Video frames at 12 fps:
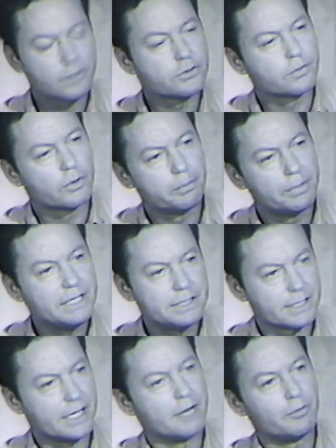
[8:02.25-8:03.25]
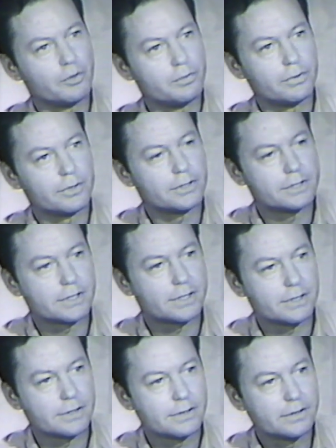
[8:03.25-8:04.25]
Those were peacetime reports,
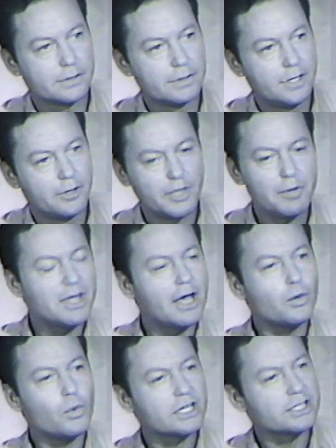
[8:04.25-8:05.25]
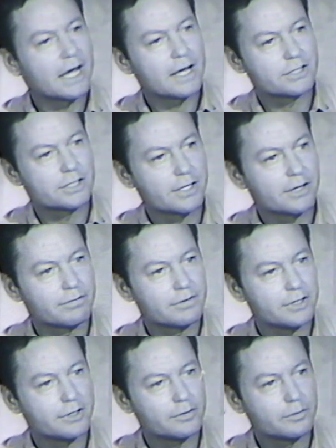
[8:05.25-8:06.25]
sir. Maybe I was hot stuff
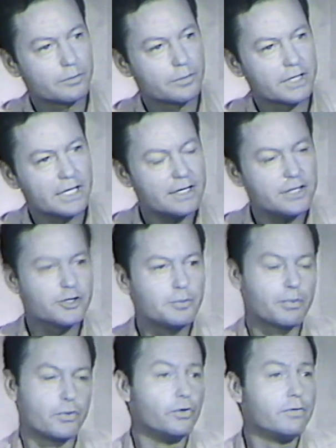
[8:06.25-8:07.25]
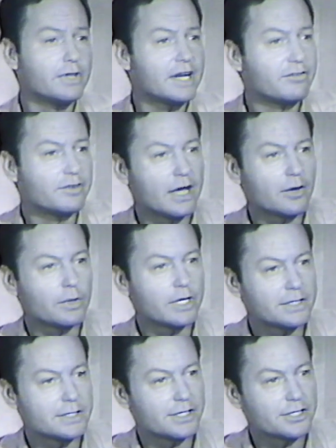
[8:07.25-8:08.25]
then, but that doesn't prove that I've got what
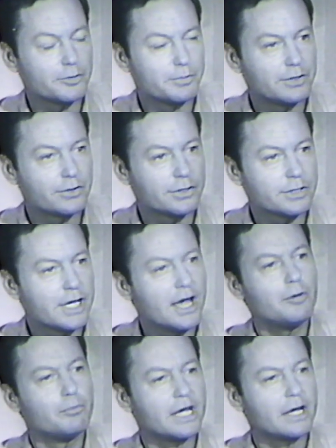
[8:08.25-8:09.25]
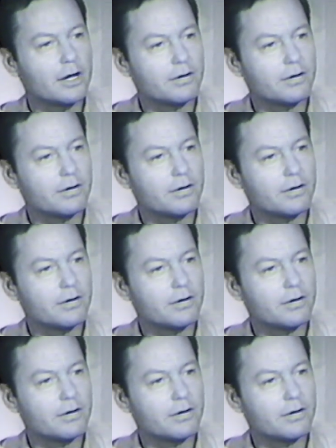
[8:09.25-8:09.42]
it takes to be a good combat